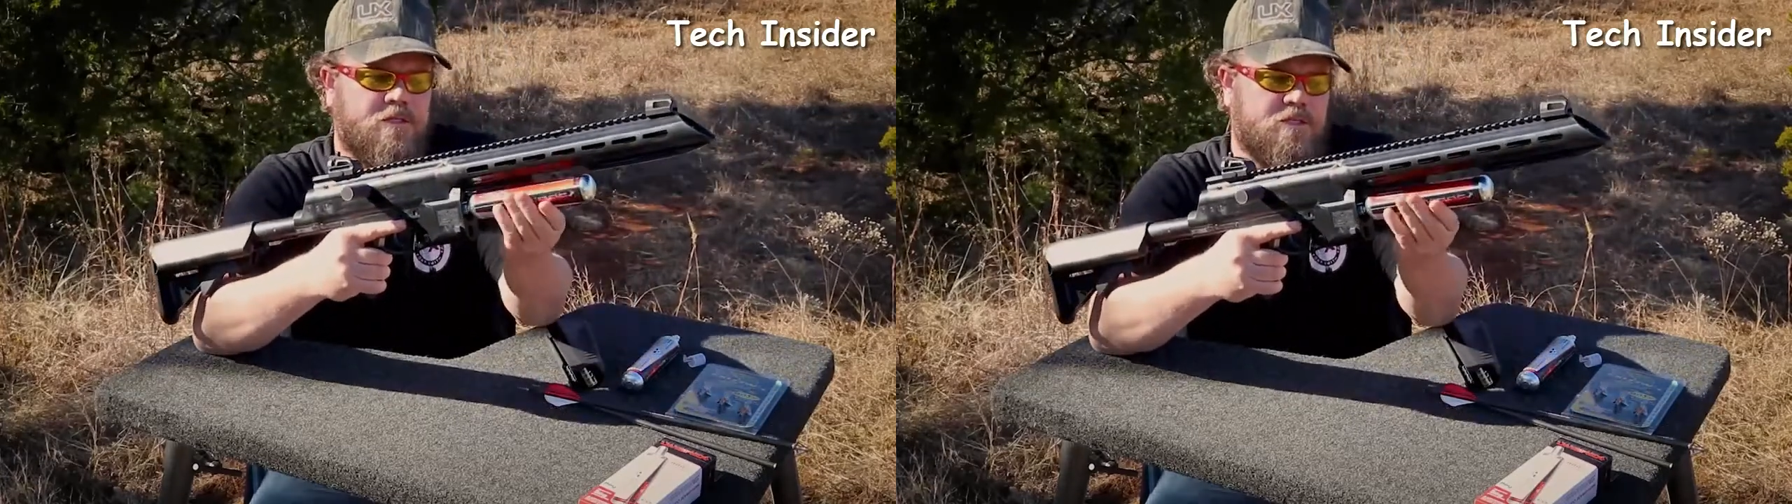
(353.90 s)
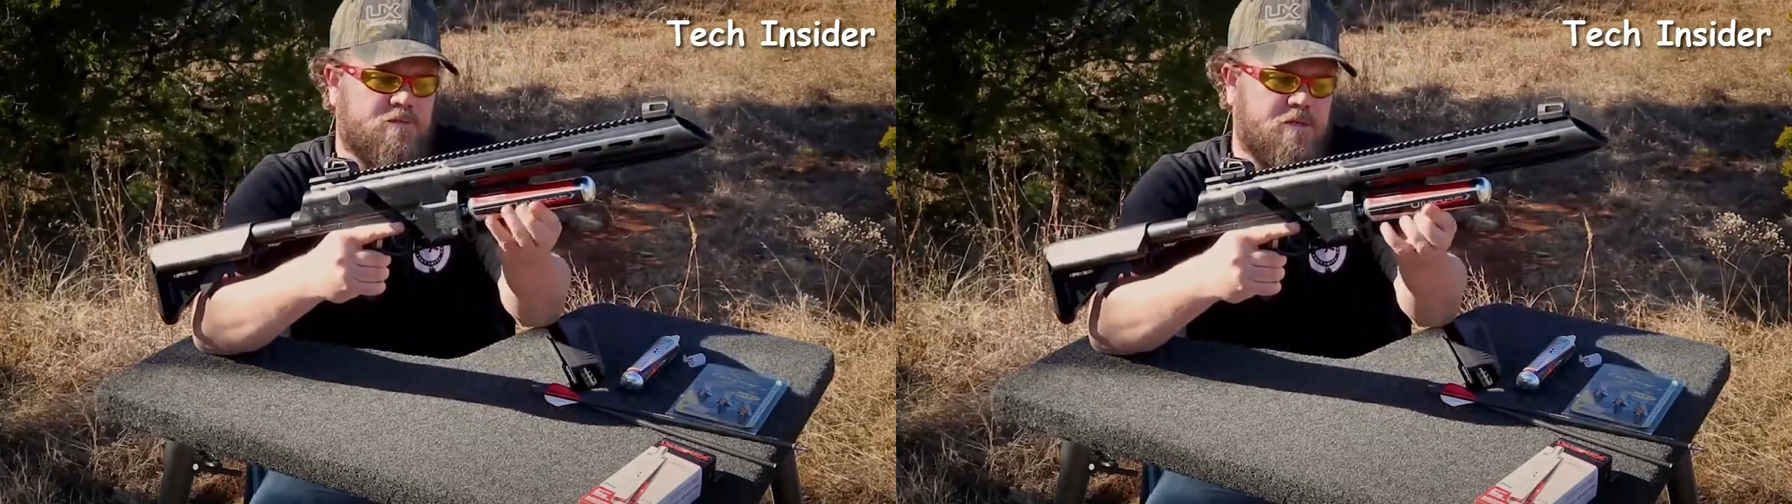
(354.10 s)

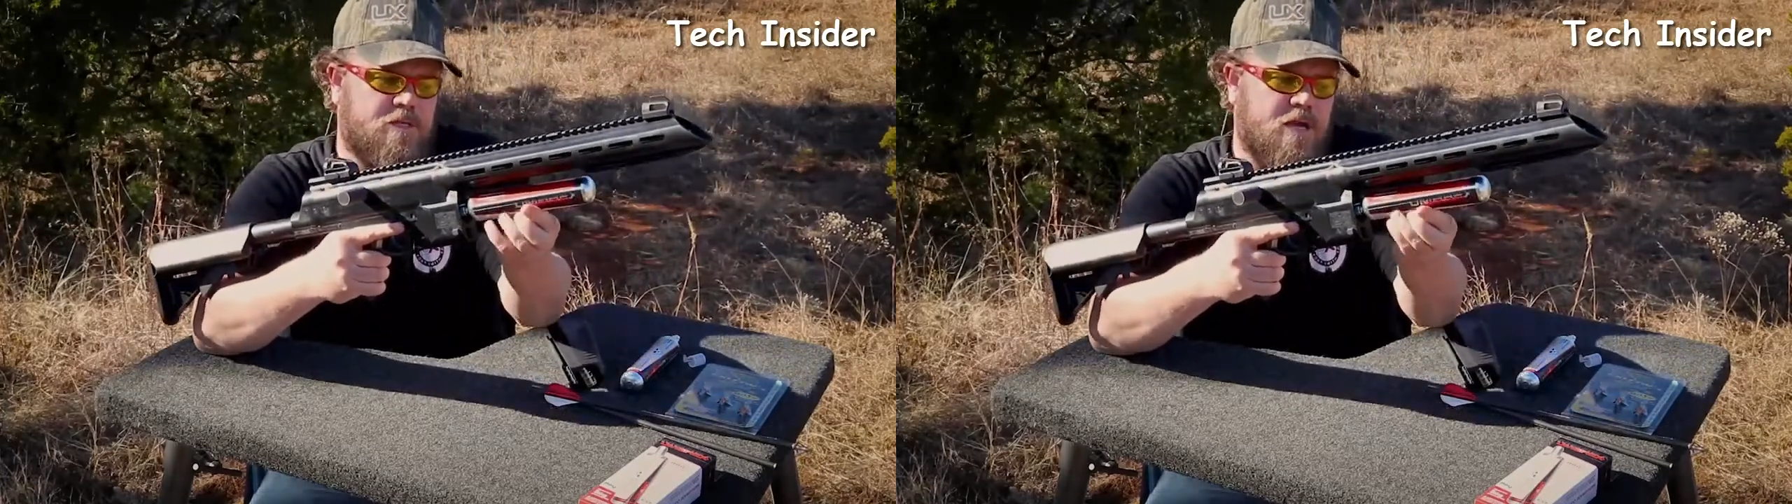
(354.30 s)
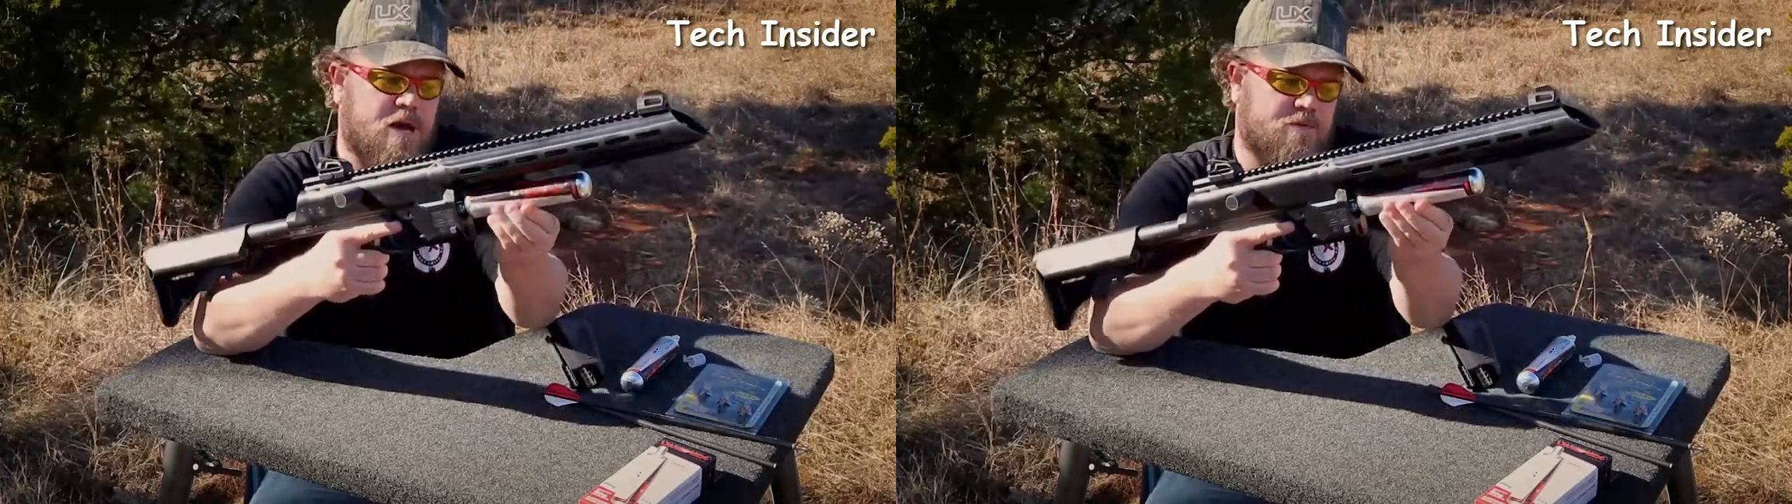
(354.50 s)
Spin it
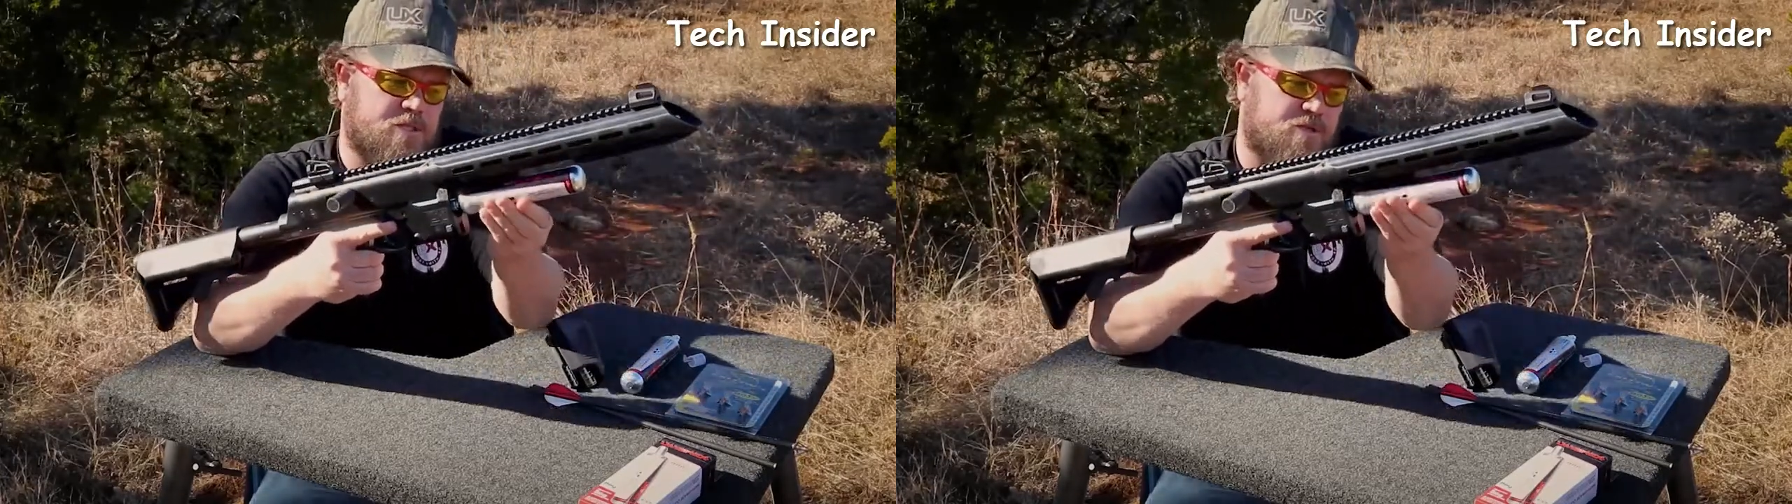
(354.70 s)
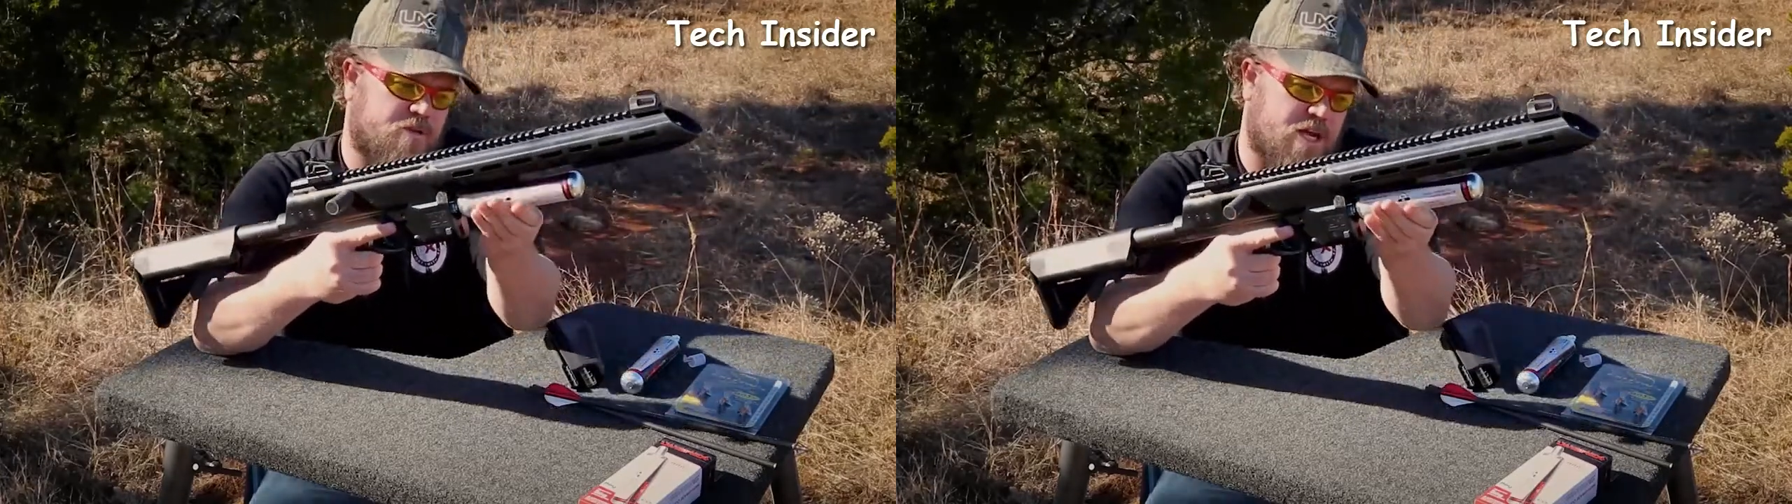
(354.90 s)
the
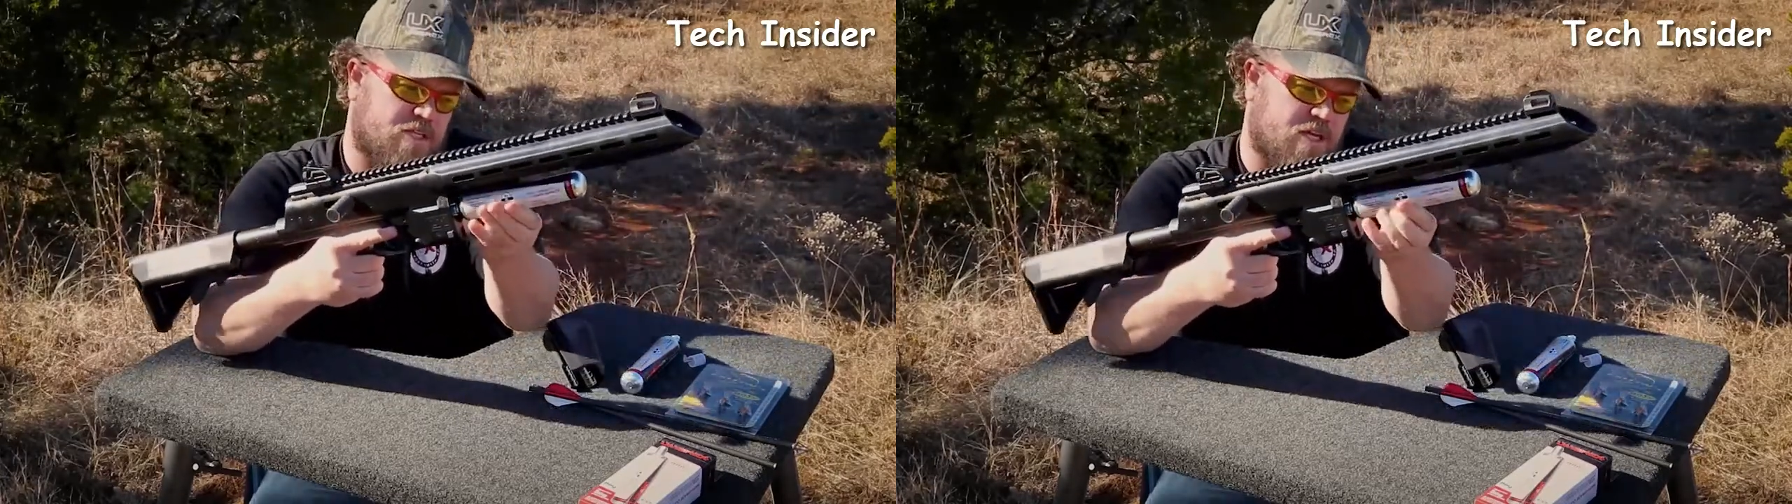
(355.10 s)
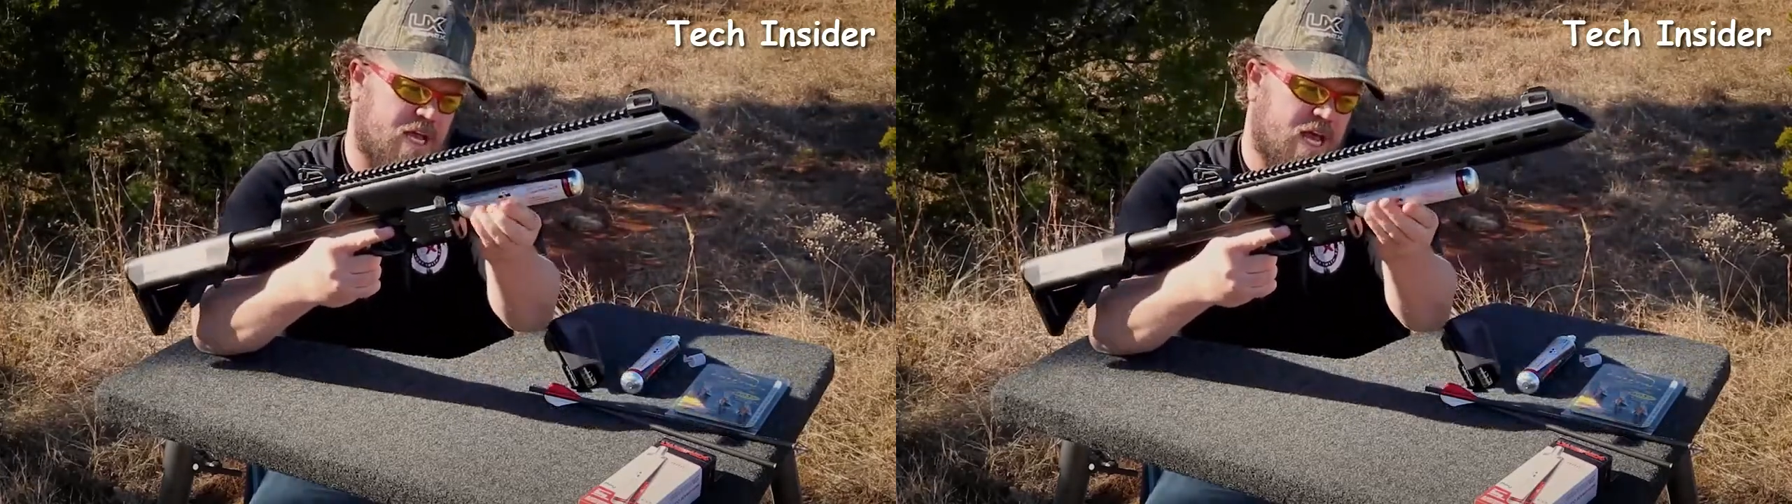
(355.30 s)
opposite
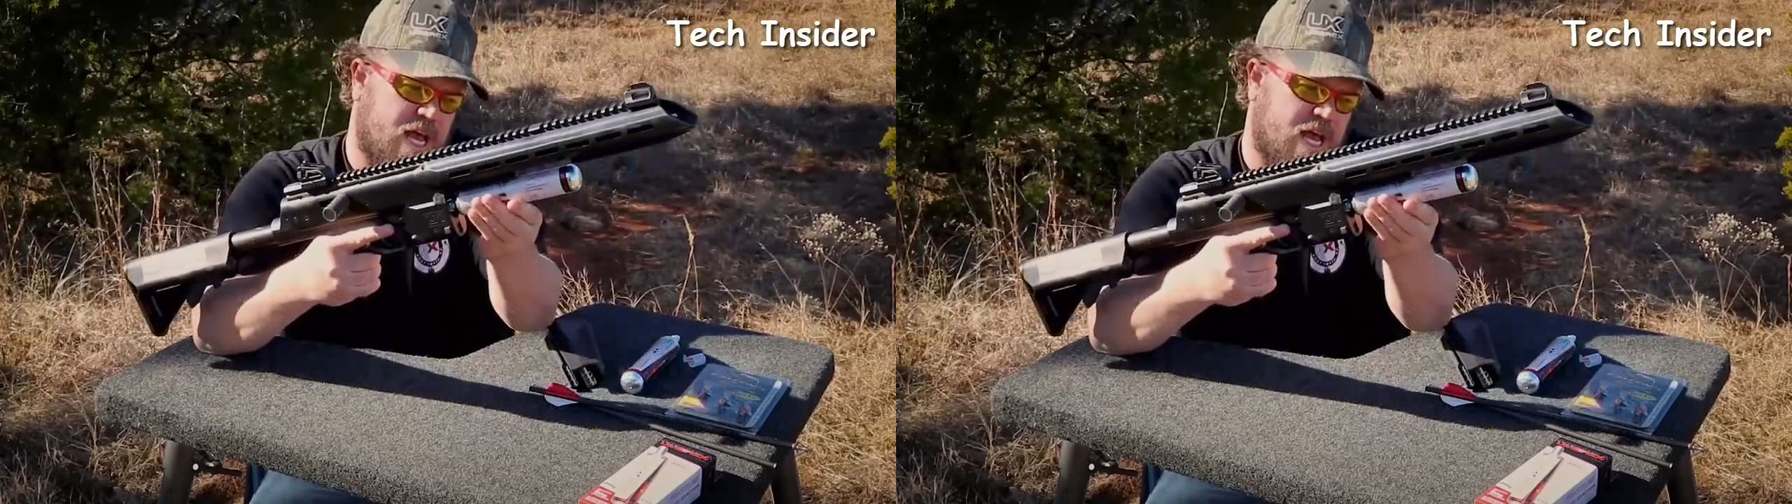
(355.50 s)
direction.